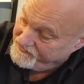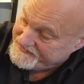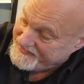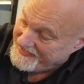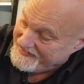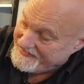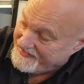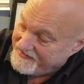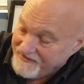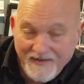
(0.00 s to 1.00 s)
for it to get
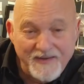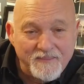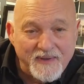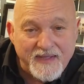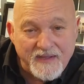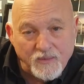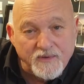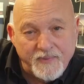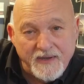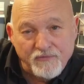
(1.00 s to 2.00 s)
here, but then it would
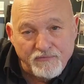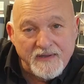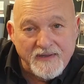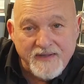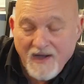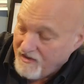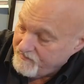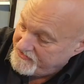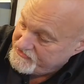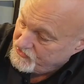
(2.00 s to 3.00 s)
have been a really dark
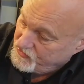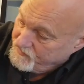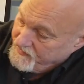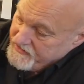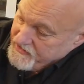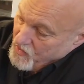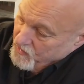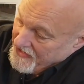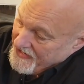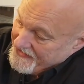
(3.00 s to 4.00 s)
picture. There would be no
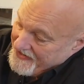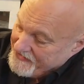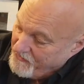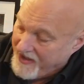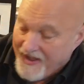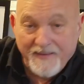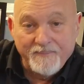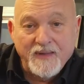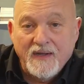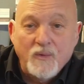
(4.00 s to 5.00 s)
light anywhere,
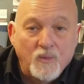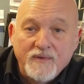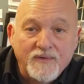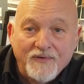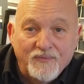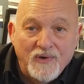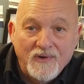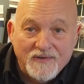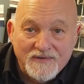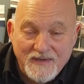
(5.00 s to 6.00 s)
and it wouldn't have
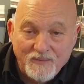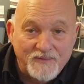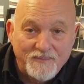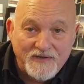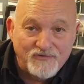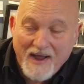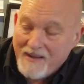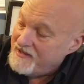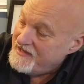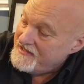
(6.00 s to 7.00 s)
worked. It would have been
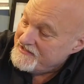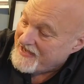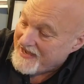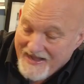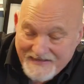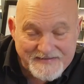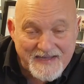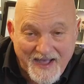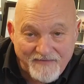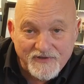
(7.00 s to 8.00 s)
drab. So I had to
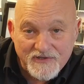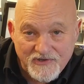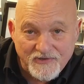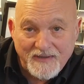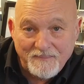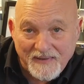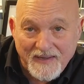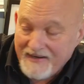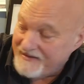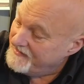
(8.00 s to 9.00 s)
have the sun in
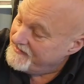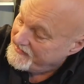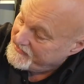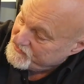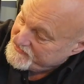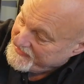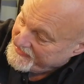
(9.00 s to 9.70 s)
play, and it was a